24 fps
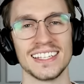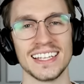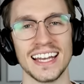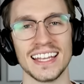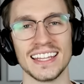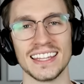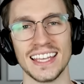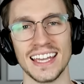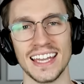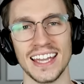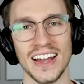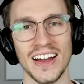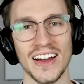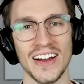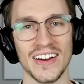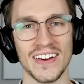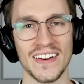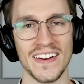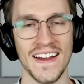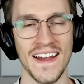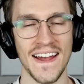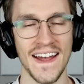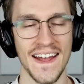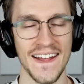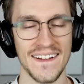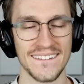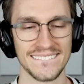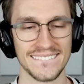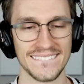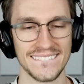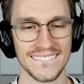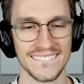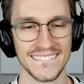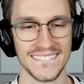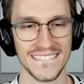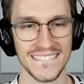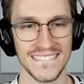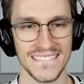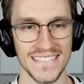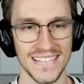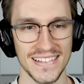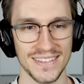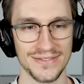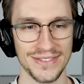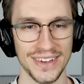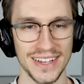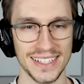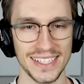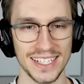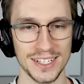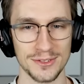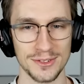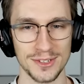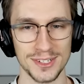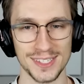that they are facing